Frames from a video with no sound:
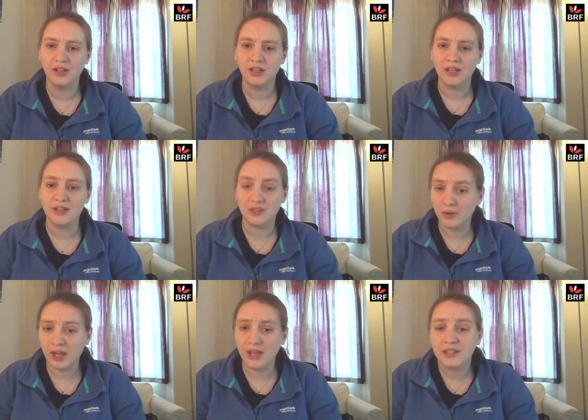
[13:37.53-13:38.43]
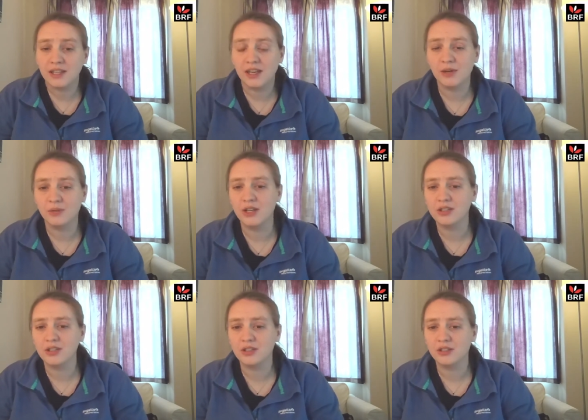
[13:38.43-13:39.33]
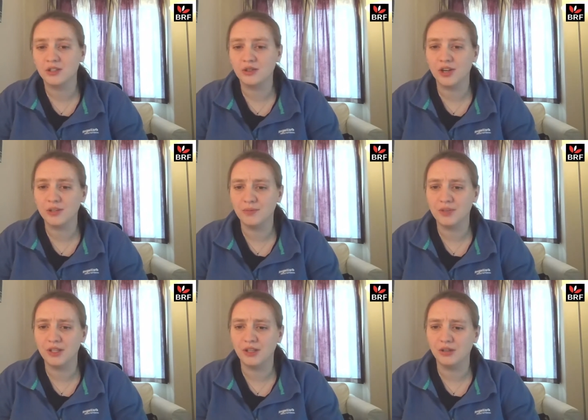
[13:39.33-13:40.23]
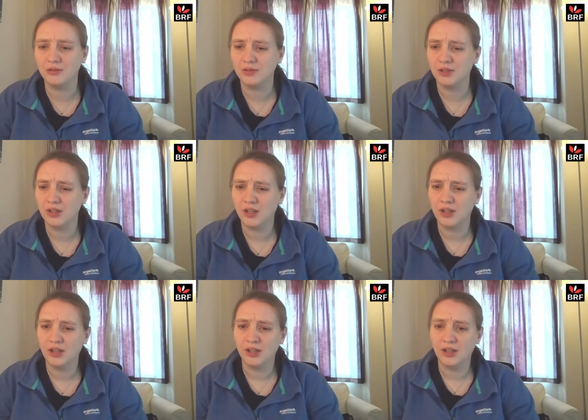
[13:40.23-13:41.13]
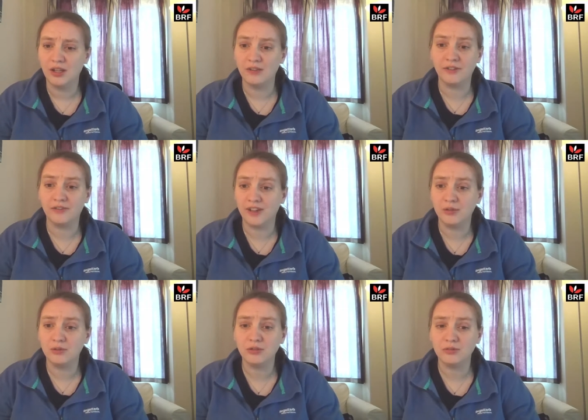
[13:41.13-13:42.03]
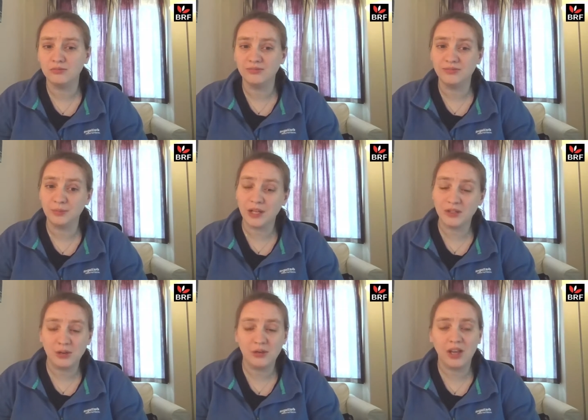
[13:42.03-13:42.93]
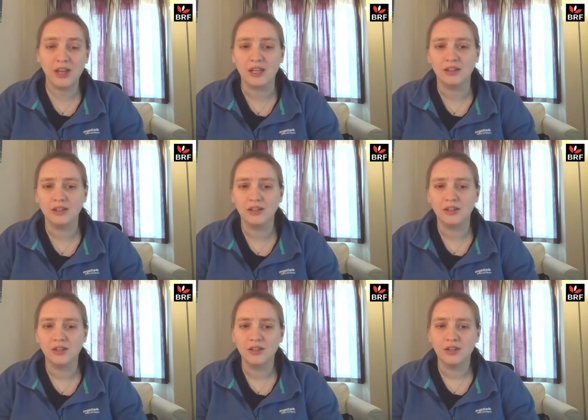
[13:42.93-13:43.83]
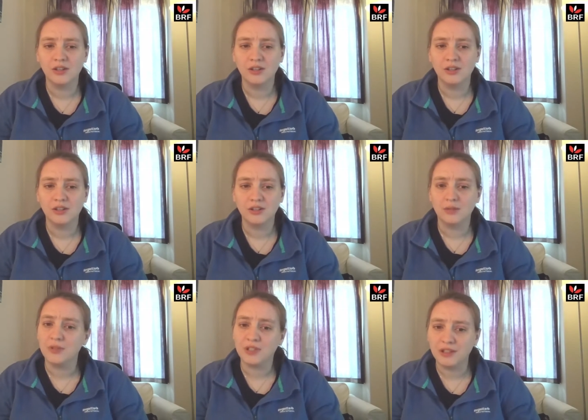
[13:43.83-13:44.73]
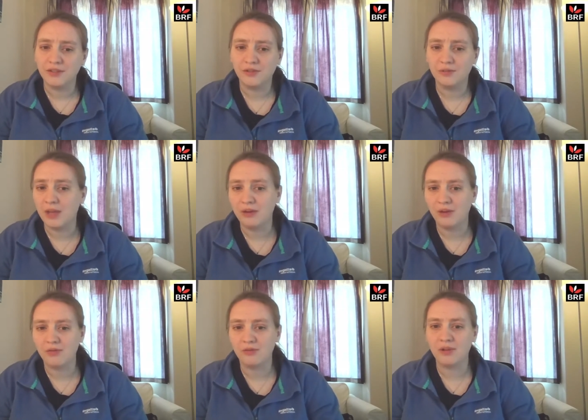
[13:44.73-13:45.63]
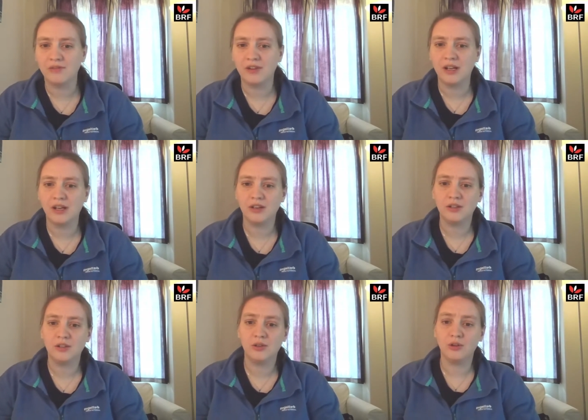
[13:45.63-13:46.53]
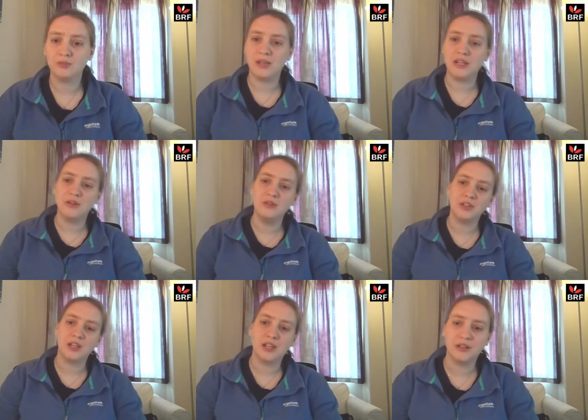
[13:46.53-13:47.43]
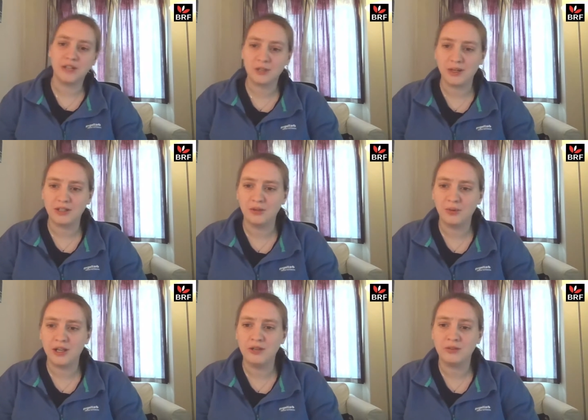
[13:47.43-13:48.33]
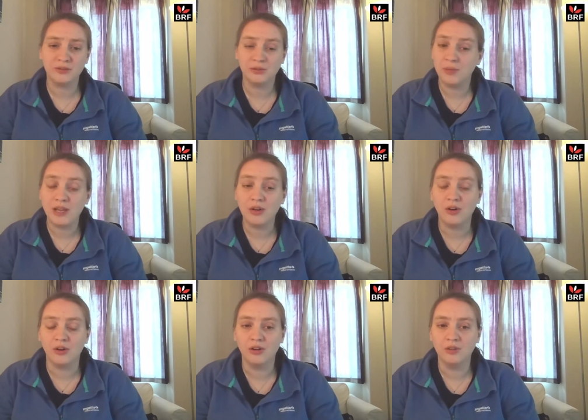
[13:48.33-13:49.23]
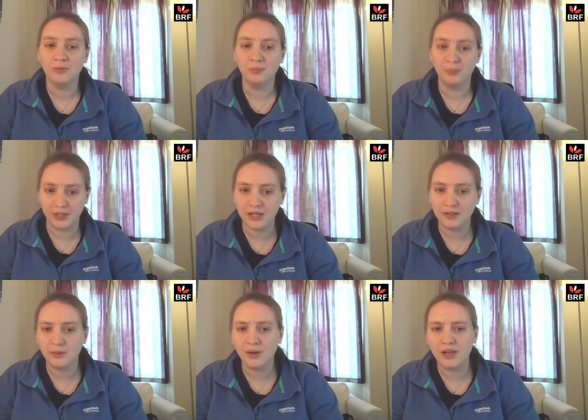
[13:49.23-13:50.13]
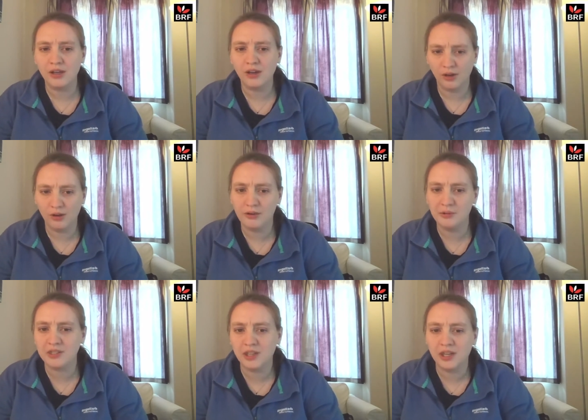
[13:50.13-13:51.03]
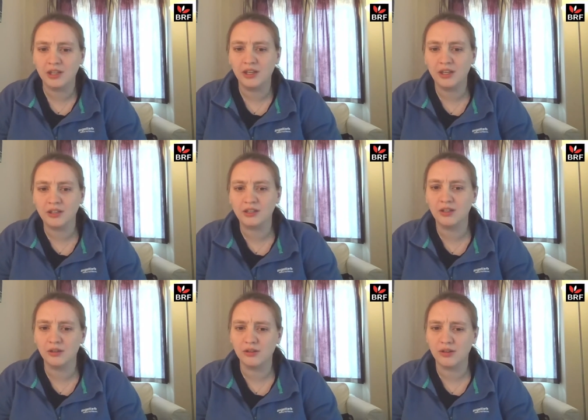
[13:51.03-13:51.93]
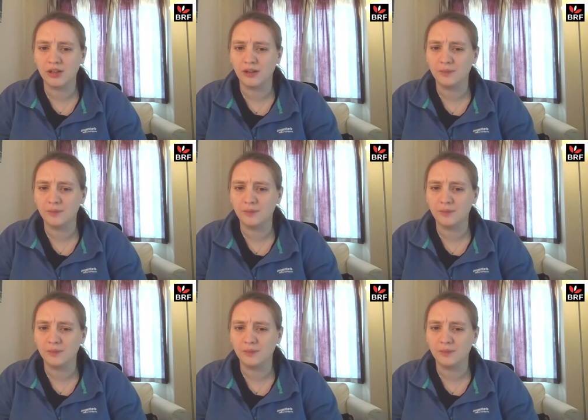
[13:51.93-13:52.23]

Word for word: It's okay to take a risk to try something new. If it fails, that's okay. Something different may grow from that failure. God may use it in unexpected ways or may not. But either way, holy risk taking is a good thing.